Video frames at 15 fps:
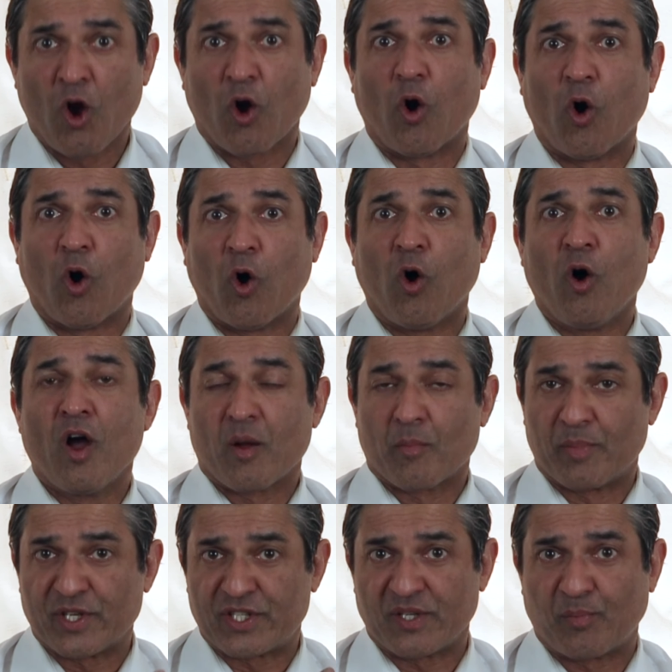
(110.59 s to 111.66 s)
or
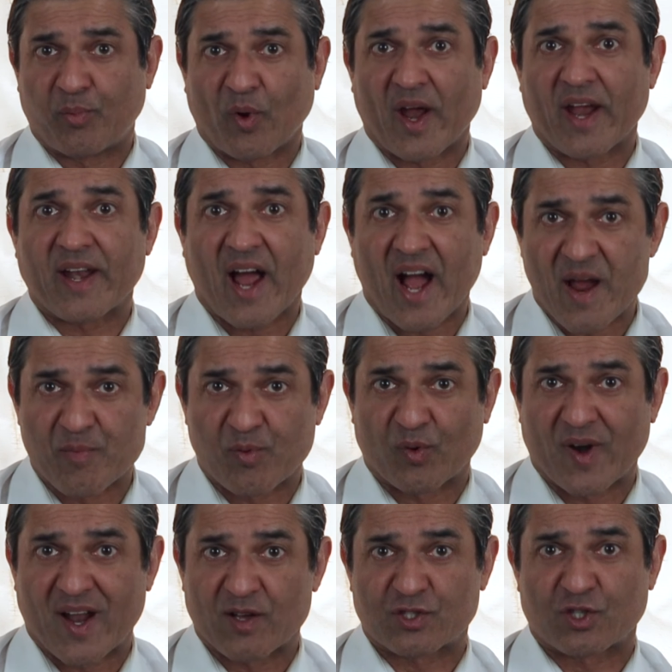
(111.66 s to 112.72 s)
busy brain
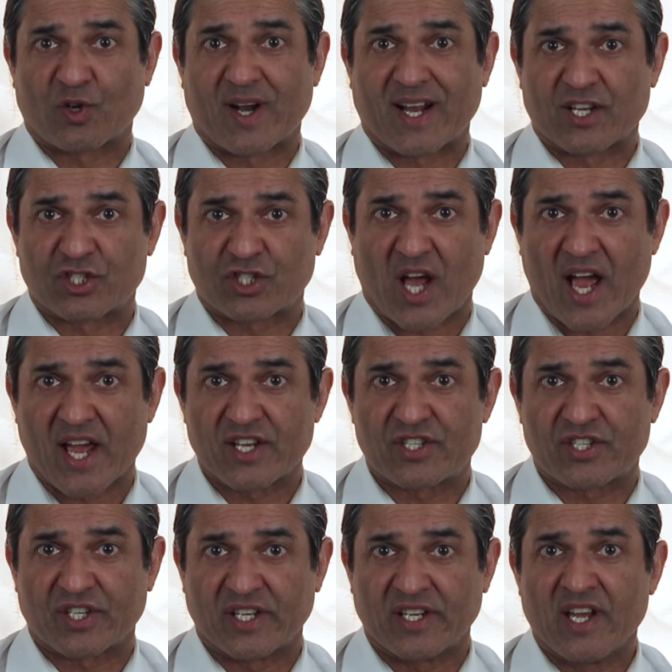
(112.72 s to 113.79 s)
hyperarousal or
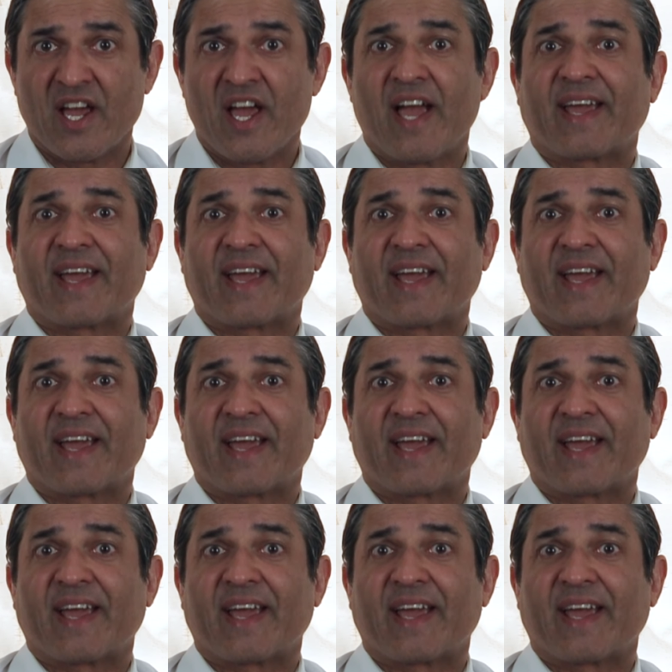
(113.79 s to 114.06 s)
anxiety